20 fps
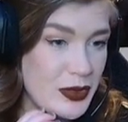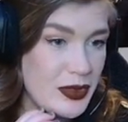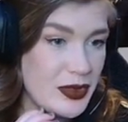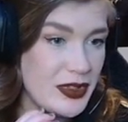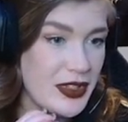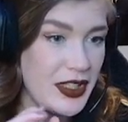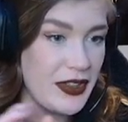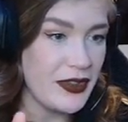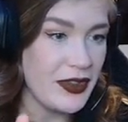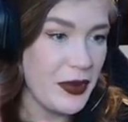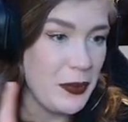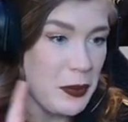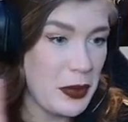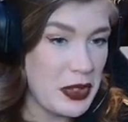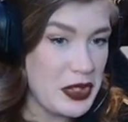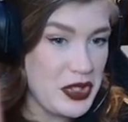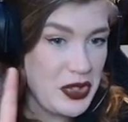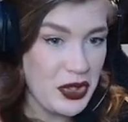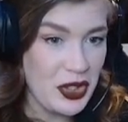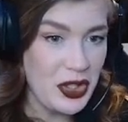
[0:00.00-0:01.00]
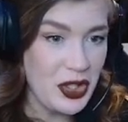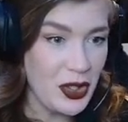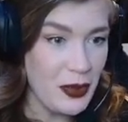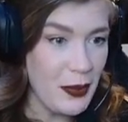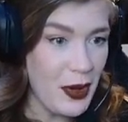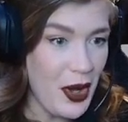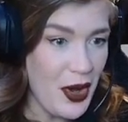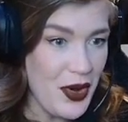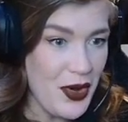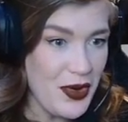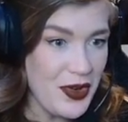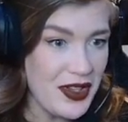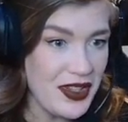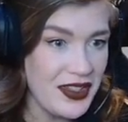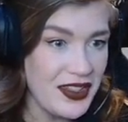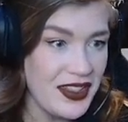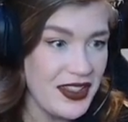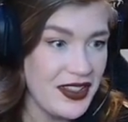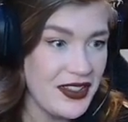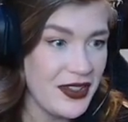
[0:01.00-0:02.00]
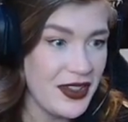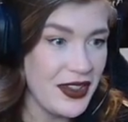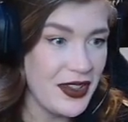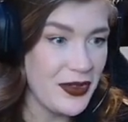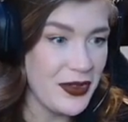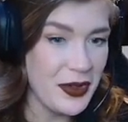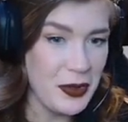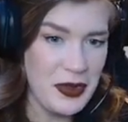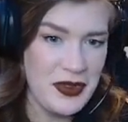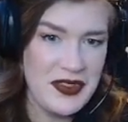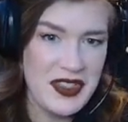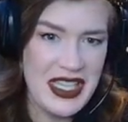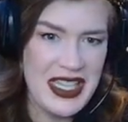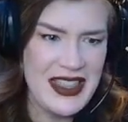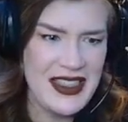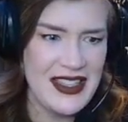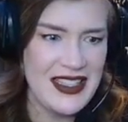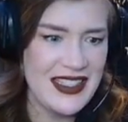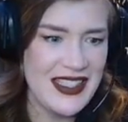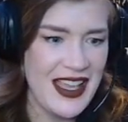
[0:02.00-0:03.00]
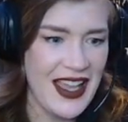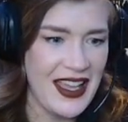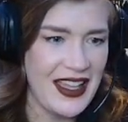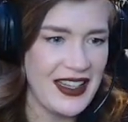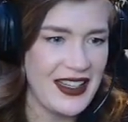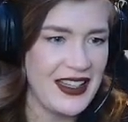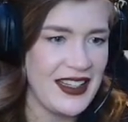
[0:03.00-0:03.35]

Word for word: Monsters give a Berserker mode? I don't think we've seen this yet.